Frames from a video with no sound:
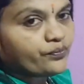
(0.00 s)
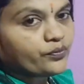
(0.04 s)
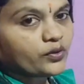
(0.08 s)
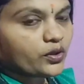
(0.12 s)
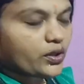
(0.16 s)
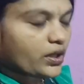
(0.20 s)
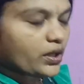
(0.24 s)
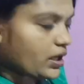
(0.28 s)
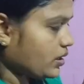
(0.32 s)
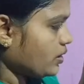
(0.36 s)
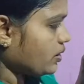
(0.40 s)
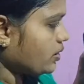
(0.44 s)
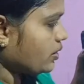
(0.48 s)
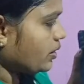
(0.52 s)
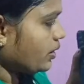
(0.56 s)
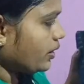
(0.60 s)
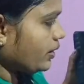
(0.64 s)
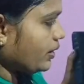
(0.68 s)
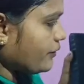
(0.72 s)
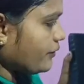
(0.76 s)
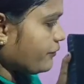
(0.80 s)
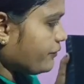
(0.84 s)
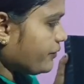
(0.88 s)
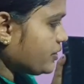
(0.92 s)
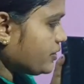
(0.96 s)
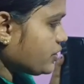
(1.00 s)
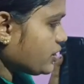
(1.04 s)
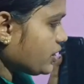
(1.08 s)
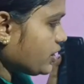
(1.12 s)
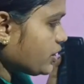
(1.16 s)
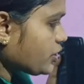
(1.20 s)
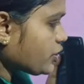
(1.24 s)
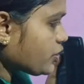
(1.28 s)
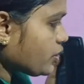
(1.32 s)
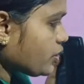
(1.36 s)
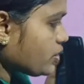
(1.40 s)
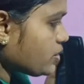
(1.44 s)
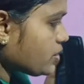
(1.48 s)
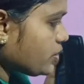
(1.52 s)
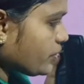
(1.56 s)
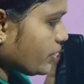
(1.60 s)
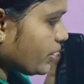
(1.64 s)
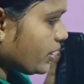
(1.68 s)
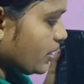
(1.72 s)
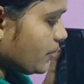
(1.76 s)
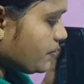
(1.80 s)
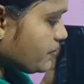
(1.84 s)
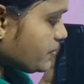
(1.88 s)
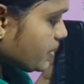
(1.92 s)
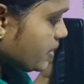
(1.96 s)
Okay, in F1 generation also you can
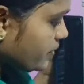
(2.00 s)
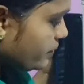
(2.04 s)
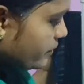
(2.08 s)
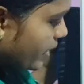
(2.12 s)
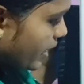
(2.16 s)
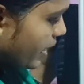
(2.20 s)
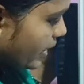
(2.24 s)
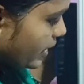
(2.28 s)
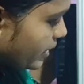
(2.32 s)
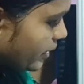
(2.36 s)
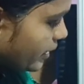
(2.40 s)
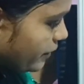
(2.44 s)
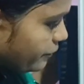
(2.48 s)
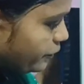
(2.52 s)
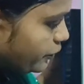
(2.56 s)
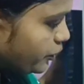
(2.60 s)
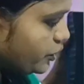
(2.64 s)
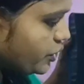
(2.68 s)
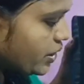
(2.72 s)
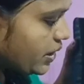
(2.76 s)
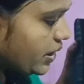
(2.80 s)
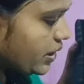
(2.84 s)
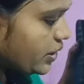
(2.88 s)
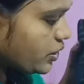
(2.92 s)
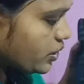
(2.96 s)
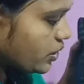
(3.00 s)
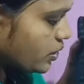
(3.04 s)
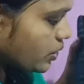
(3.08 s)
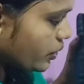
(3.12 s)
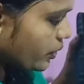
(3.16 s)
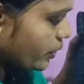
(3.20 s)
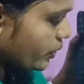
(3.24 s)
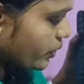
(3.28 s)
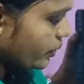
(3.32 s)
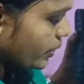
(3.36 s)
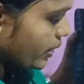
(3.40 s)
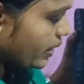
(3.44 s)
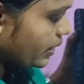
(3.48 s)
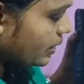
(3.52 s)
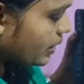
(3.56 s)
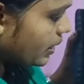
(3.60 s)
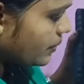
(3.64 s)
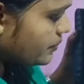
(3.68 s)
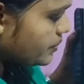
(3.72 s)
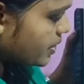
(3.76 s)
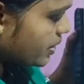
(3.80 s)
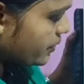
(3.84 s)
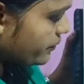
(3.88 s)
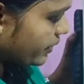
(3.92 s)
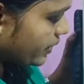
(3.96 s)
observe, and in F2 generation also you can
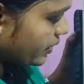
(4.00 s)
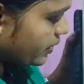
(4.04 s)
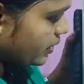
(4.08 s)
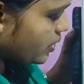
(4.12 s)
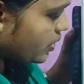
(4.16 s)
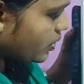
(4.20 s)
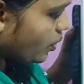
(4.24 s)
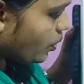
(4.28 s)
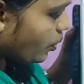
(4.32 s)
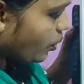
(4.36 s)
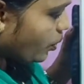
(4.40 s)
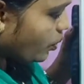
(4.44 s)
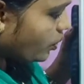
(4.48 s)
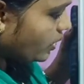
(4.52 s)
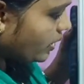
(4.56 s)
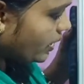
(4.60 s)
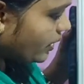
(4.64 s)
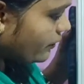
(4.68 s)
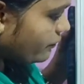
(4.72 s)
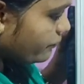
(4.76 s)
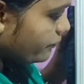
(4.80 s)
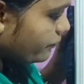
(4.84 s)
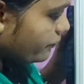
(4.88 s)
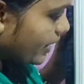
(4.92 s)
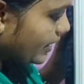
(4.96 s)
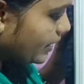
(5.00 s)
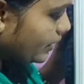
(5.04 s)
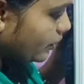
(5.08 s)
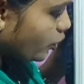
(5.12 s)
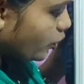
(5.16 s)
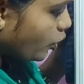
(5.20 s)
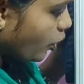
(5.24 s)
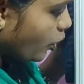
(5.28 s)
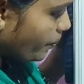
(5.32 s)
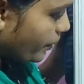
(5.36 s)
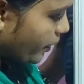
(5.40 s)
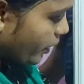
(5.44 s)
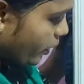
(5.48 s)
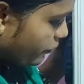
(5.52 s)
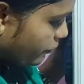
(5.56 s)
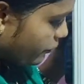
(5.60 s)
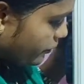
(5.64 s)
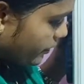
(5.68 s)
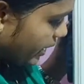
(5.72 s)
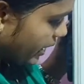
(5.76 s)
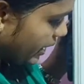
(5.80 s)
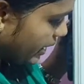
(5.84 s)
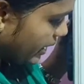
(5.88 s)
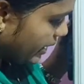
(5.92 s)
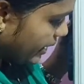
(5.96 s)
observe it. Only 1 copy of
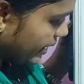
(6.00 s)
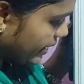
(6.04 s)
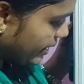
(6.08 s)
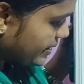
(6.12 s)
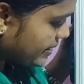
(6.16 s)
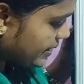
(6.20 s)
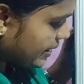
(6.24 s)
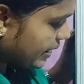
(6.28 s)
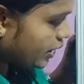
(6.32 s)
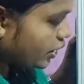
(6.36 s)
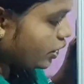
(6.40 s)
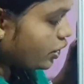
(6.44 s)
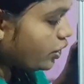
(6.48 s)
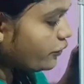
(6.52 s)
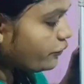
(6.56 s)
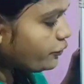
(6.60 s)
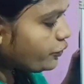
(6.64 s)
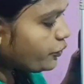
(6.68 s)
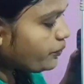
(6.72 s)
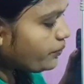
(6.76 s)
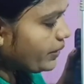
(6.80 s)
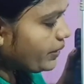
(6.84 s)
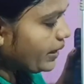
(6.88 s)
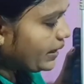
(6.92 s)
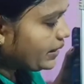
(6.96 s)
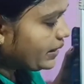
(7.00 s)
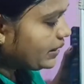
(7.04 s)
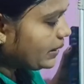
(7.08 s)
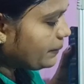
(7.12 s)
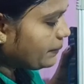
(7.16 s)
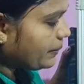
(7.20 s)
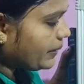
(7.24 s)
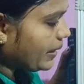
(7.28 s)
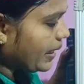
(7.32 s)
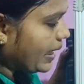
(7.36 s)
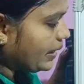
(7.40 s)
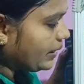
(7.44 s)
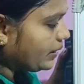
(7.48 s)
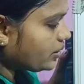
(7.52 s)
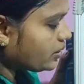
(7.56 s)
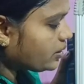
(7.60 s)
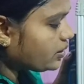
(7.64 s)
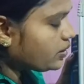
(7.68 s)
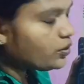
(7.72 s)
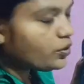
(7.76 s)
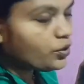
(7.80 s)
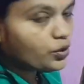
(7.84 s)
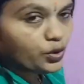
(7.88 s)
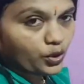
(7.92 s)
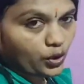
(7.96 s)
T is enough to make the plant
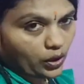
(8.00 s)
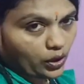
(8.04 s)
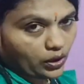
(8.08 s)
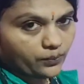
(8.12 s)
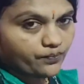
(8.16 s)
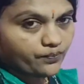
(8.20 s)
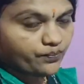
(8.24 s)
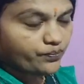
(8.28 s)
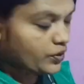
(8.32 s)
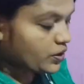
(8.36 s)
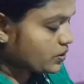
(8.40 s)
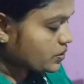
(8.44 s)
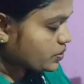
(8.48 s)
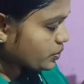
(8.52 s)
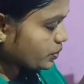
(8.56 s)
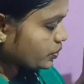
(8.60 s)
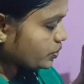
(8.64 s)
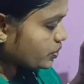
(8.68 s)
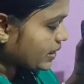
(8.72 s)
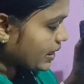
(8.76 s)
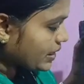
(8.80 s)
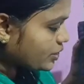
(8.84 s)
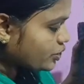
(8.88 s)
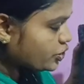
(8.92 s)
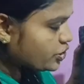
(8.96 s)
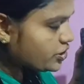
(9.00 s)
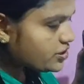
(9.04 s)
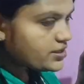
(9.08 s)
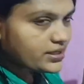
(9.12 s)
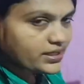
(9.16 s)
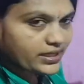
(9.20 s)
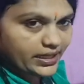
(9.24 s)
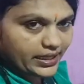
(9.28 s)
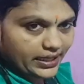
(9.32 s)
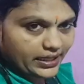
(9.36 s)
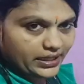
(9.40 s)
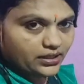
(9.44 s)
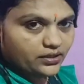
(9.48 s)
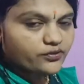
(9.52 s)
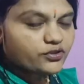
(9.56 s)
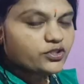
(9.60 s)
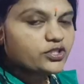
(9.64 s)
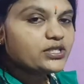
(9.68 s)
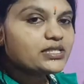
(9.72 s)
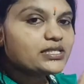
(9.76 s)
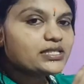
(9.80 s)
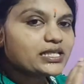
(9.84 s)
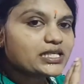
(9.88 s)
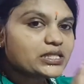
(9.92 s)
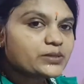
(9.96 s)
tall. So such trait which
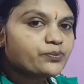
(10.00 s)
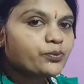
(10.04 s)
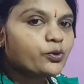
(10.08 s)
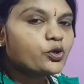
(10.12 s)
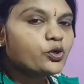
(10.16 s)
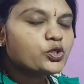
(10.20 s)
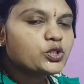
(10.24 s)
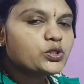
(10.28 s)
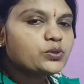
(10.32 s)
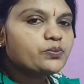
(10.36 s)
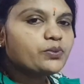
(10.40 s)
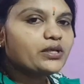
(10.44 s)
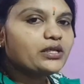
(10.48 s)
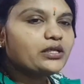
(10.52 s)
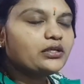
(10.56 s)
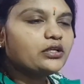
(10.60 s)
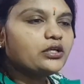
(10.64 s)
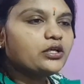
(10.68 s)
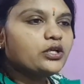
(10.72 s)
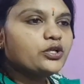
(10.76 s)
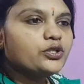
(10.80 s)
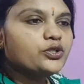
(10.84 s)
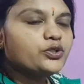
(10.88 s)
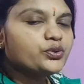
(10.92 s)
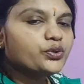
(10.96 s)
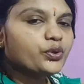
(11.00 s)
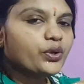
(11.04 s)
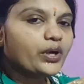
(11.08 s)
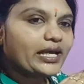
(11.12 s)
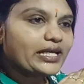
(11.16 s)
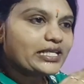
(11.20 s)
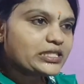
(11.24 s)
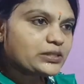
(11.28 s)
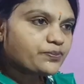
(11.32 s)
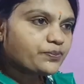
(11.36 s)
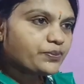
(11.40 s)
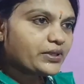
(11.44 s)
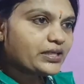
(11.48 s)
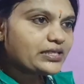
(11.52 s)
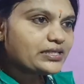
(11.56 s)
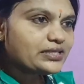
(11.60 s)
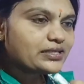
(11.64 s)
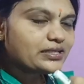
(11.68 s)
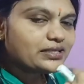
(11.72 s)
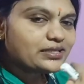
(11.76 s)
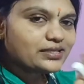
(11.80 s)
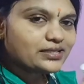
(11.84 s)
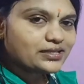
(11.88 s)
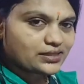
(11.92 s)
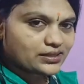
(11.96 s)
is responsible to express
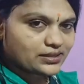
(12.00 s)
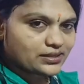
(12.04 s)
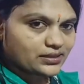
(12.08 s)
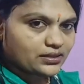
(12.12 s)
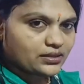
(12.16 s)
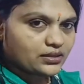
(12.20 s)
its